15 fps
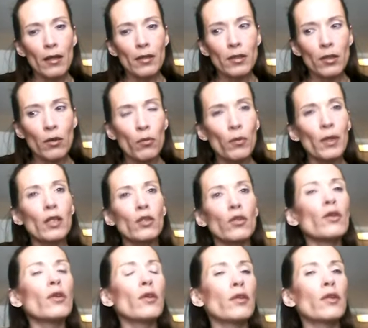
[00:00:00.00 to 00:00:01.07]
to
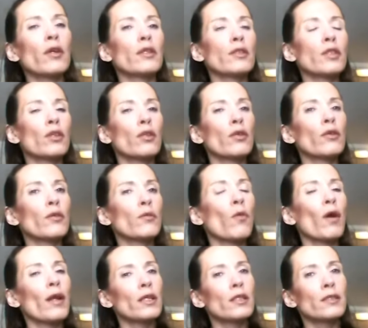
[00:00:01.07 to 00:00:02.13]
relearn and to learn
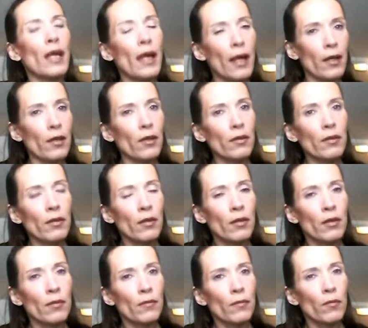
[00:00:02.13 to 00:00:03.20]
what is air,
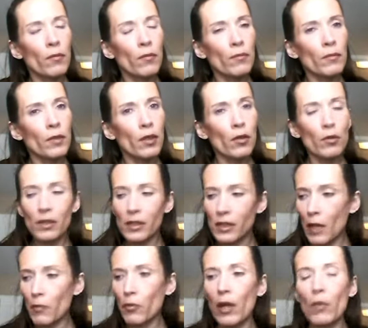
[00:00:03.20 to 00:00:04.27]
you know, to
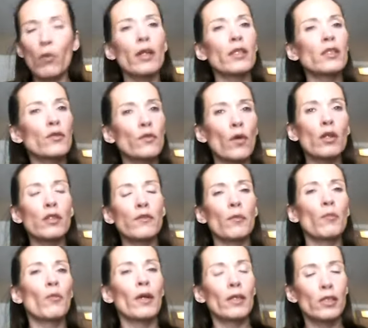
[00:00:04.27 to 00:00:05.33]
separate what is false
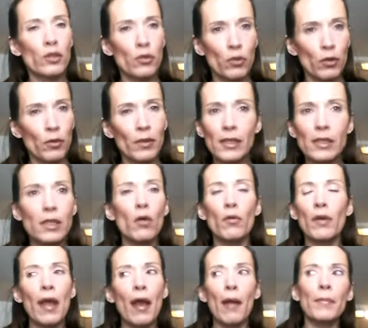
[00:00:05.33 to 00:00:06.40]
from what is true. This
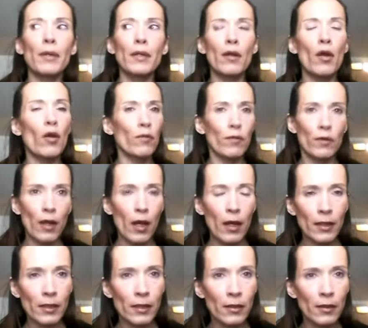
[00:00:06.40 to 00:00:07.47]
don't happen
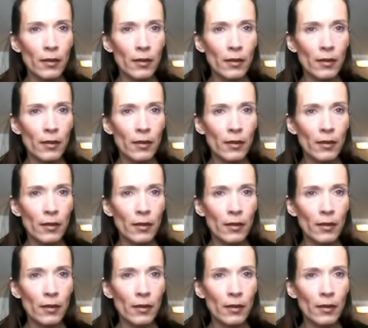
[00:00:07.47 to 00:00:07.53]
overnight.